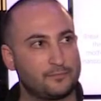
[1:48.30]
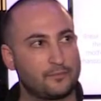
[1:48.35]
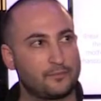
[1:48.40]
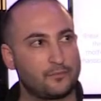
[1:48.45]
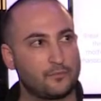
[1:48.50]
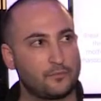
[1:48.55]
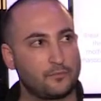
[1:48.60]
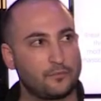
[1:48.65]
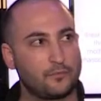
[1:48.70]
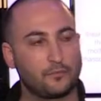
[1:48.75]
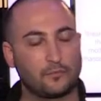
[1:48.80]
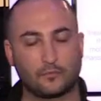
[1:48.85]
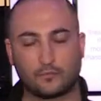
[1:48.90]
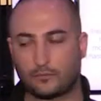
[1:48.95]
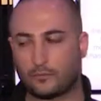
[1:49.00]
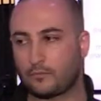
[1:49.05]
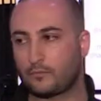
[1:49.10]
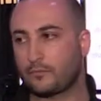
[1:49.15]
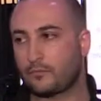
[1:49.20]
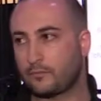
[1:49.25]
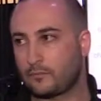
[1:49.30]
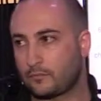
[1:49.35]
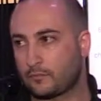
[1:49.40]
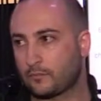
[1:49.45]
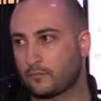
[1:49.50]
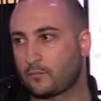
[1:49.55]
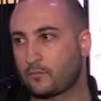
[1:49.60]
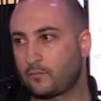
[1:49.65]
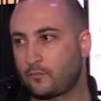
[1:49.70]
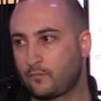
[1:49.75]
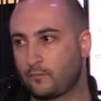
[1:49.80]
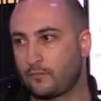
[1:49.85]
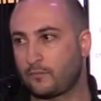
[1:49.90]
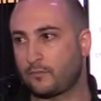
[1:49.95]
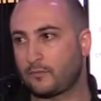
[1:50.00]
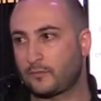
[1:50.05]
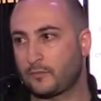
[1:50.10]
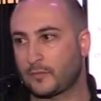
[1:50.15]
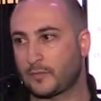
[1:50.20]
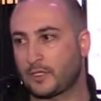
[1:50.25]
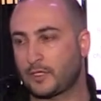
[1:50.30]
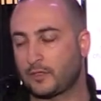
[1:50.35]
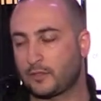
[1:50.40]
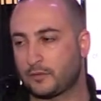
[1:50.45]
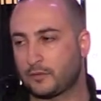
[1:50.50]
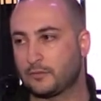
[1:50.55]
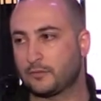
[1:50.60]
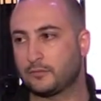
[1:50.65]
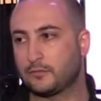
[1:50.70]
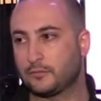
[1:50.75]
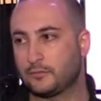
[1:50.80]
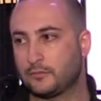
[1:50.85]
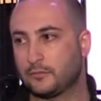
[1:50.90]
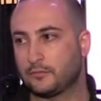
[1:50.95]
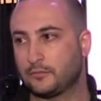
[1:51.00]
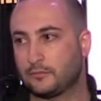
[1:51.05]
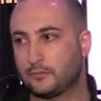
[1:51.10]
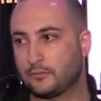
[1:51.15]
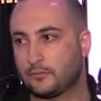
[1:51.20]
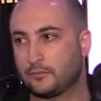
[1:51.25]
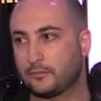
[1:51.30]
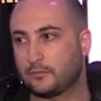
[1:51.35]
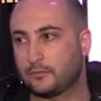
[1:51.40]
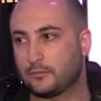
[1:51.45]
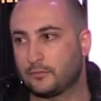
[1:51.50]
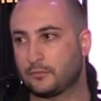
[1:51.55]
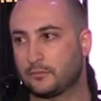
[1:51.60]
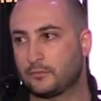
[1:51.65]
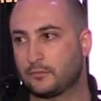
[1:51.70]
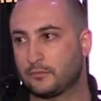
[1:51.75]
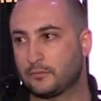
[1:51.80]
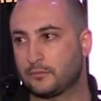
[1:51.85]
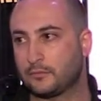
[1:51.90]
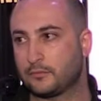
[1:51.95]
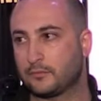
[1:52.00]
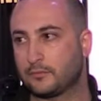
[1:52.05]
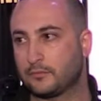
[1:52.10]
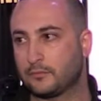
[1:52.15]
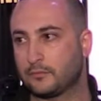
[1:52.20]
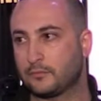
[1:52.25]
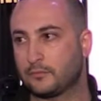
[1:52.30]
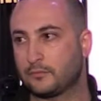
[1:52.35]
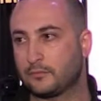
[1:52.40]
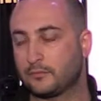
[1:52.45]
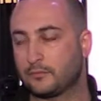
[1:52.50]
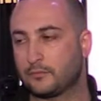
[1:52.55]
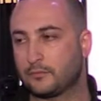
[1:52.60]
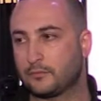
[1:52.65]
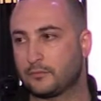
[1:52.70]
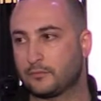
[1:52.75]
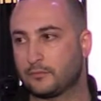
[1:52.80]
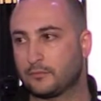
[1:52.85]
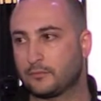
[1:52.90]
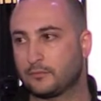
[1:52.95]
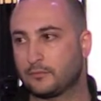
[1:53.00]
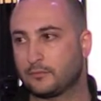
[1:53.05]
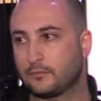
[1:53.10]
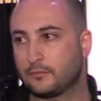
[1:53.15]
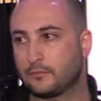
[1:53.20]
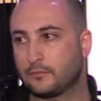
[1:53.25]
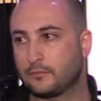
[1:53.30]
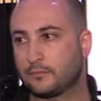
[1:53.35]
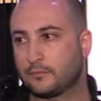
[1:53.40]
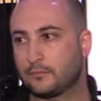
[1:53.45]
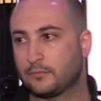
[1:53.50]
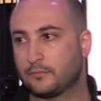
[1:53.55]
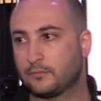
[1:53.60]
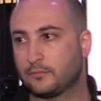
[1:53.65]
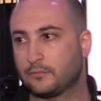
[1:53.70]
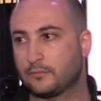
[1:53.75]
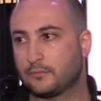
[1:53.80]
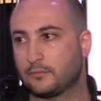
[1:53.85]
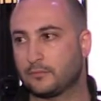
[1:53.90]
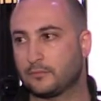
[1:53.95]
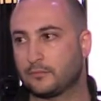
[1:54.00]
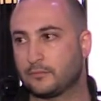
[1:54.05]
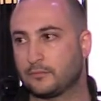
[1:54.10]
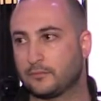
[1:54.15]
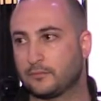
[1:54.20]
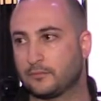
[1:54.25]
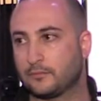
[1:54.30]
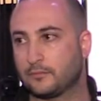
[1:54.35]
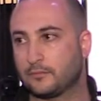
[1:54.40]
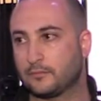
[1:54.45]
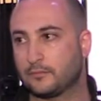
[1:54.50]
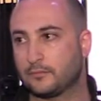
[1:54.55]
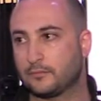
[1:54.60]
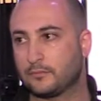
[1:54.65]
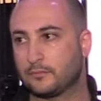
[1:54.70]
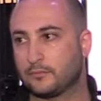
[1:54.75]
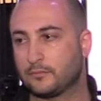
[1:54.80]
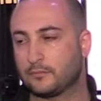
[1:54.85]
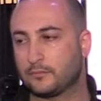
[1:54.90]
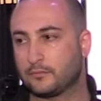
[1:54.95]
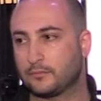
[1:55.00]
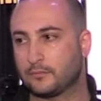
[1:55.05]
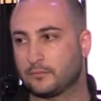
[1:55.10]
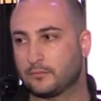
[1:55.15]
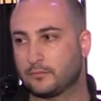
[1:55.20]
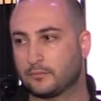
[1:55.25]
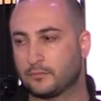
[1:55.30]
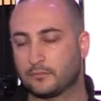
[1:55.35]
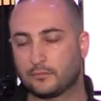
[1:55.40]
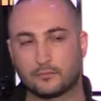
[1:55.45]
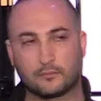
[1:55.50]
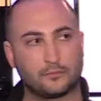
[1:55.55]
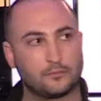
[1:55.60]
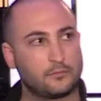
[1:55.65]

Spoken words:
(not speaking)